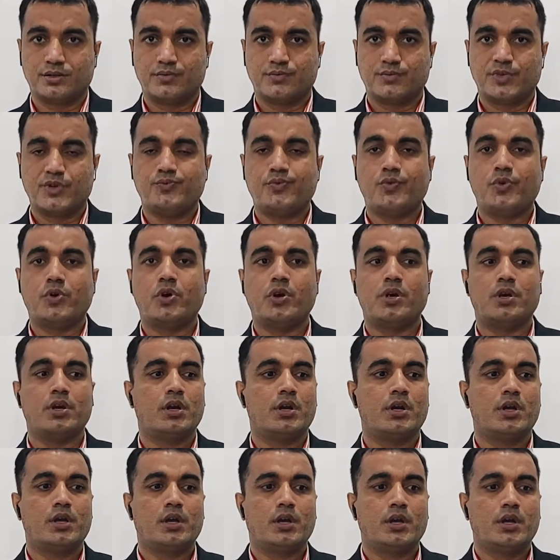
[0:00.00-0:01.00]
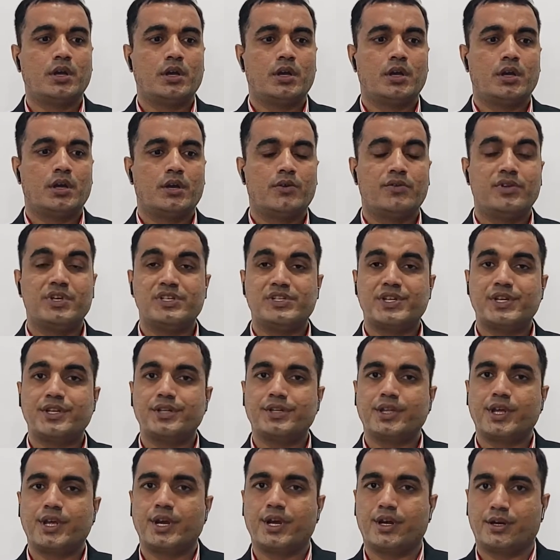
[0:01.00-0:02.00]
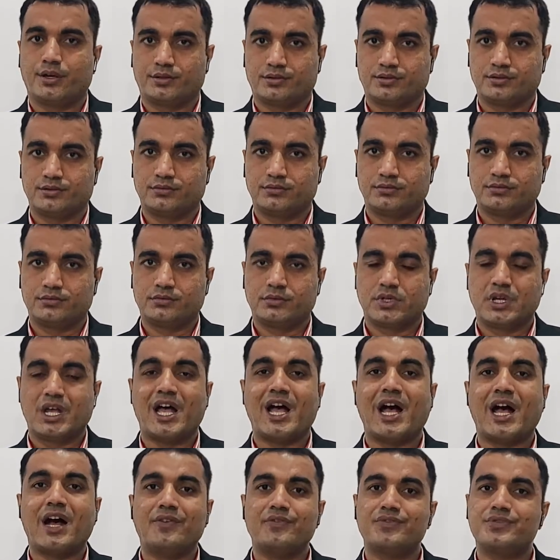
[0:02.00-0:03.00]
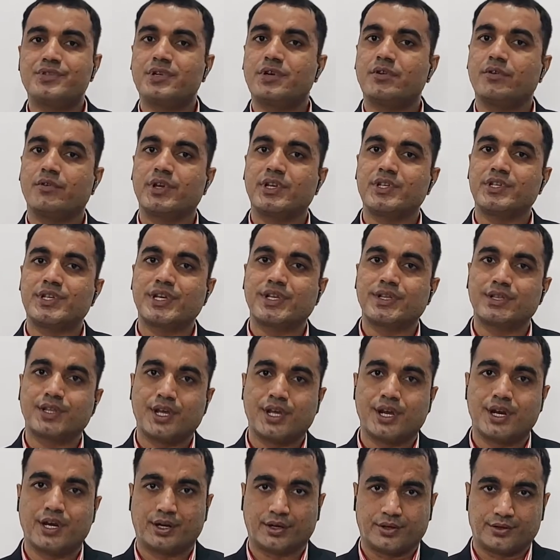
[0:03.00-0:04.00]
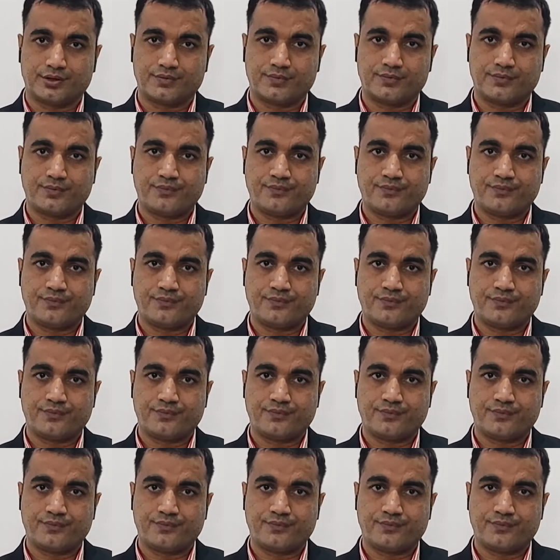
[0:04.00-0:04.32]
before reaching there, after reaching there,